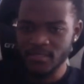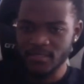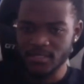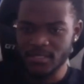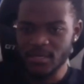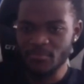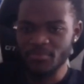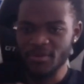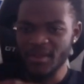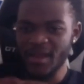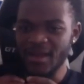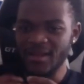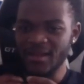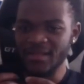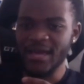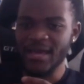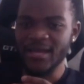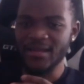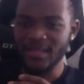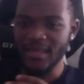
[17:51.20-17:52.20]
it bring out a
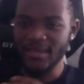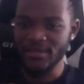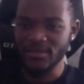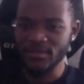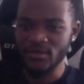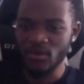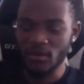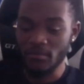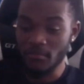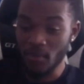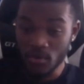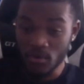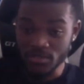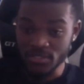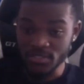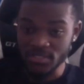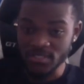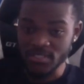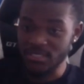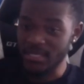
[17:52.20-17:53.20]
lot of like, you know,
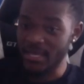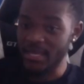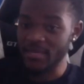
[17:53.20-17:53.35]
emotions that